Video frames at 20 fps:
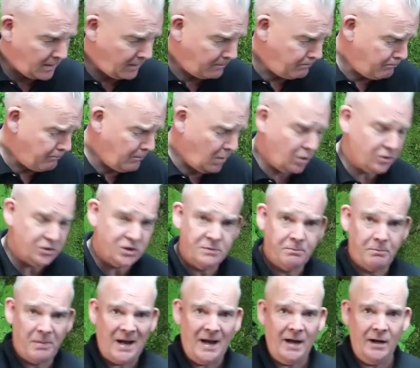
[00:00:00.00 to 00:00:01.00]
moss
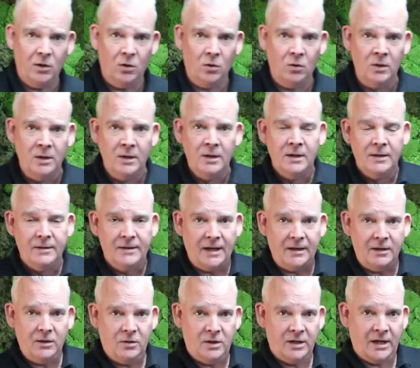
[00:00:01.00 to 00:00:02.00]
panel
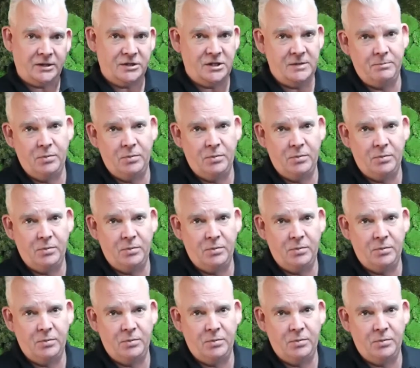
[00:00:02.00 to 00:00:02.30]
that you can actually